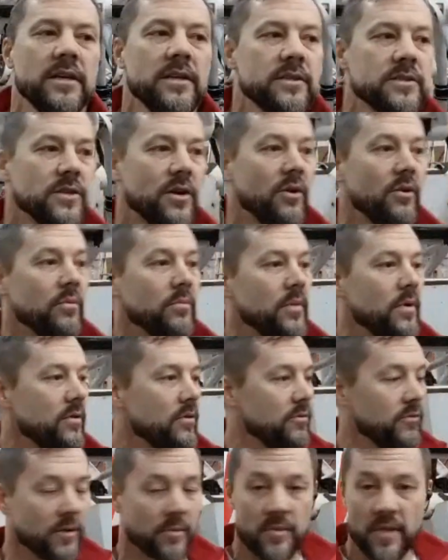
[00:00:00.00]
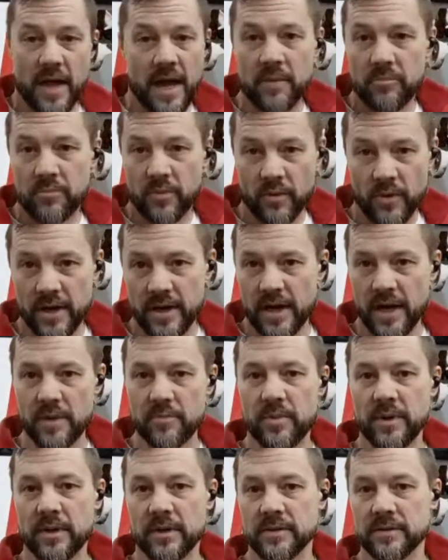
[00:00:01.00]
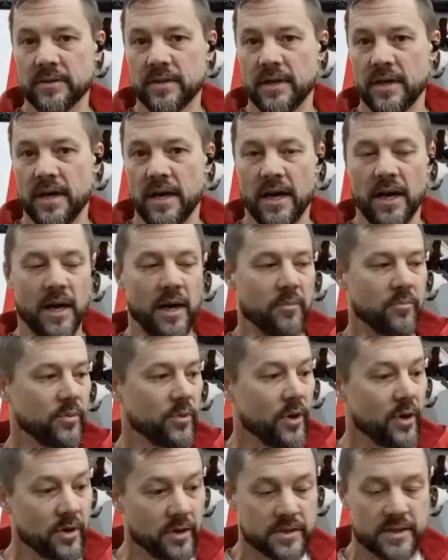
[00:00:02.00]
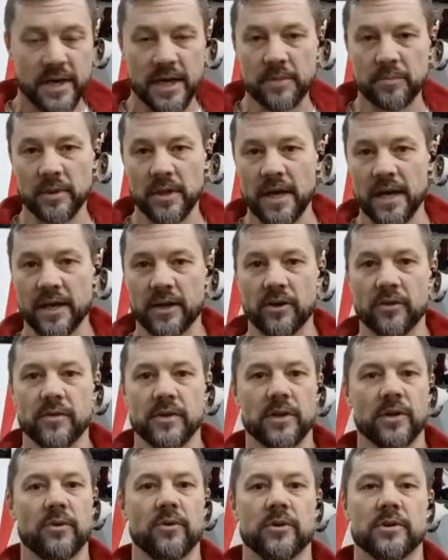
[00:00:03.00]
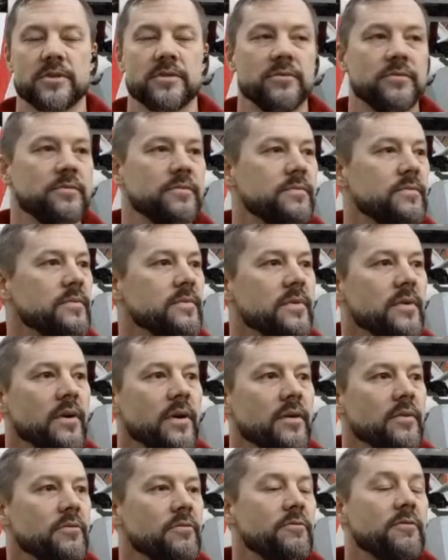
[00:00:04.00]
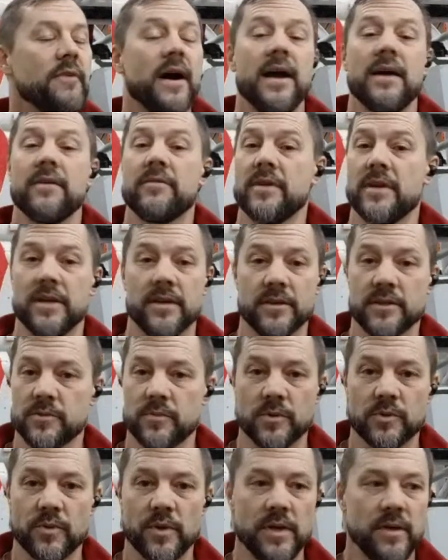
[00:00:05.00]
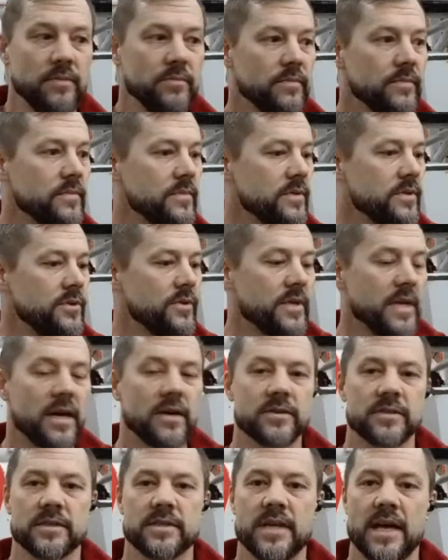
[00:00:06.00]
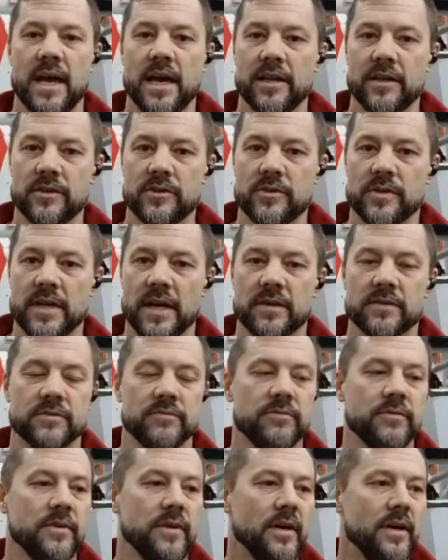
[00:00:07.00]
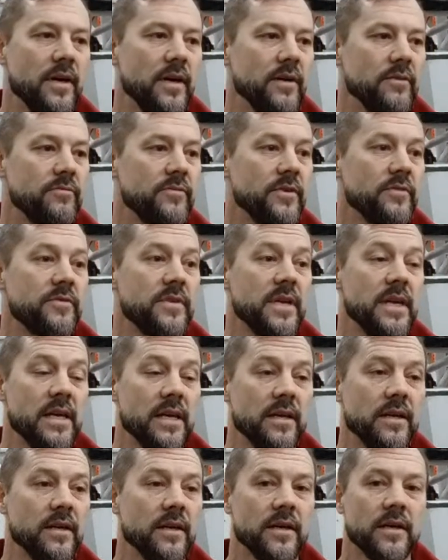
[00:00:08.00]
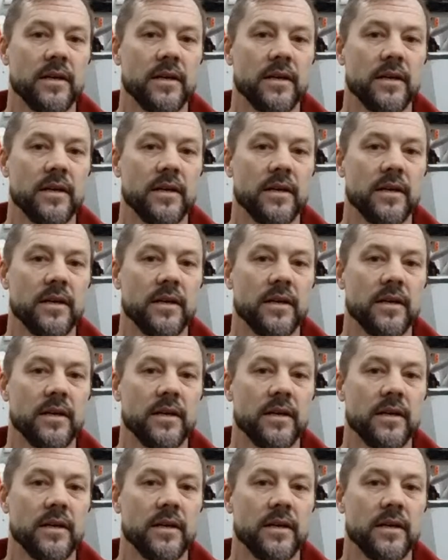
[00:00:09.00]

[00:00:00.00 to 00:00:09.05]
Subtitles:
So from that point, I built a prototype leg over the course of 5 years between 2010 and 2015.